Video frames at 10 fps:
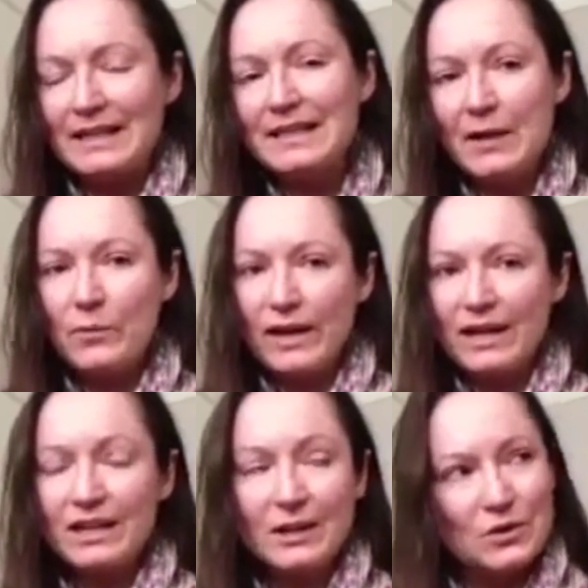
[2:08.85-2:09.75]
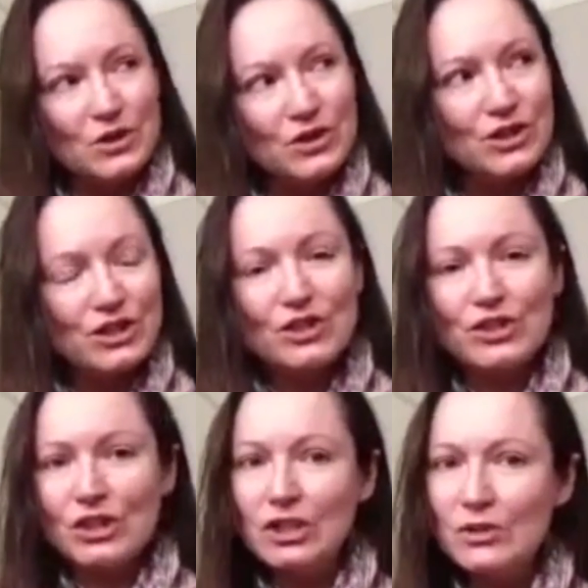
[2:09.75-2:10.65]
I say we, you know, it's
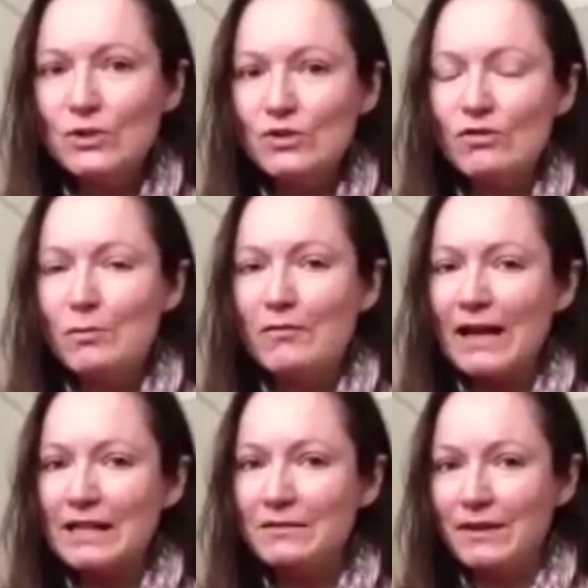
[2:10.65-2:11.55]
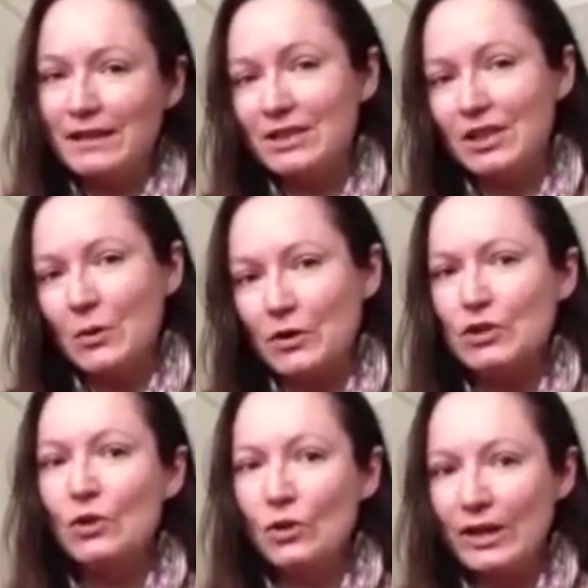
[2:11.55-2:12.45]
just a loose group of activists who are
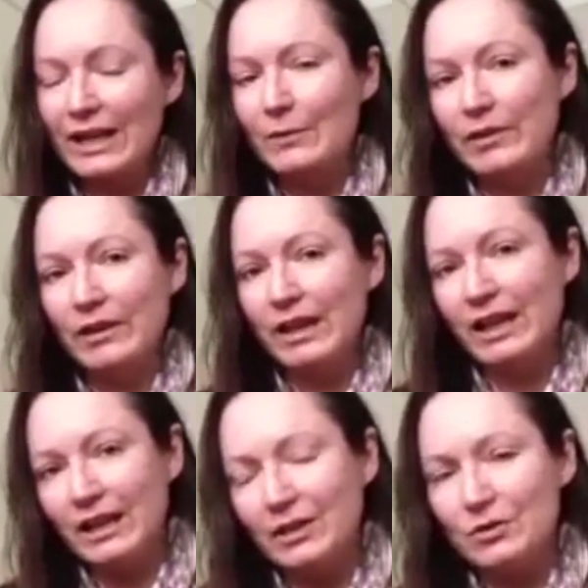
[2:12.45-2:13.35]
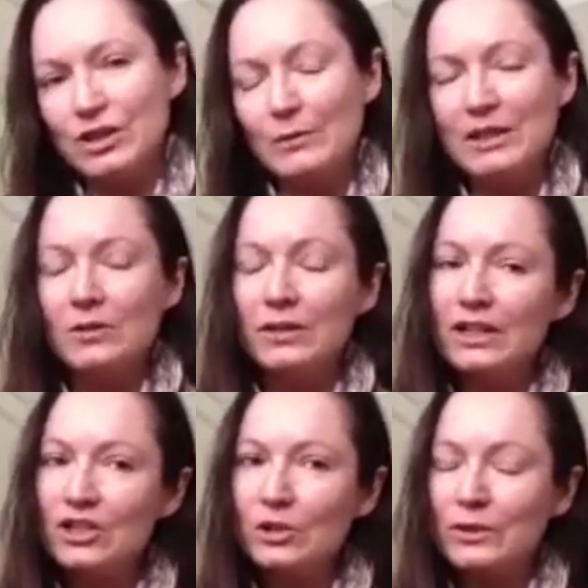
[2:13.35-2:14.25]
talking and we're thinking, you know, shall we do
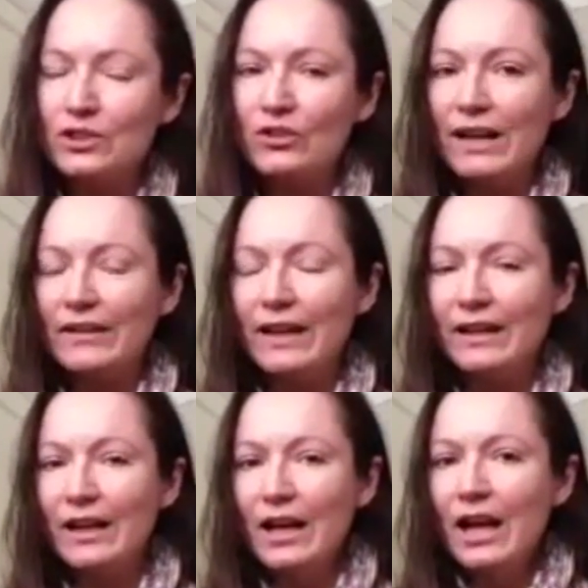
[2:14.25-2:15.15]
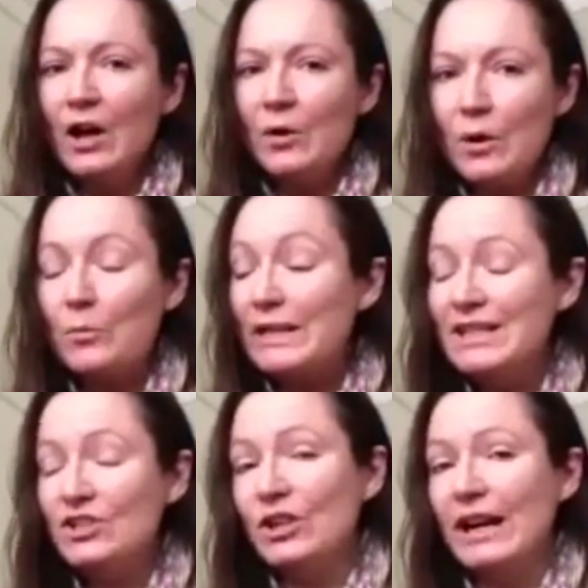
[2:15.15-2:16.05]
this? Shall we try that? And we
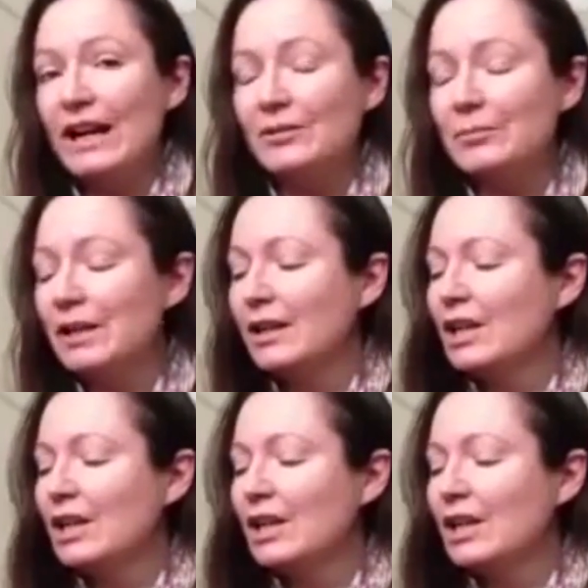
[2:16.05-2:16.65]
need your help.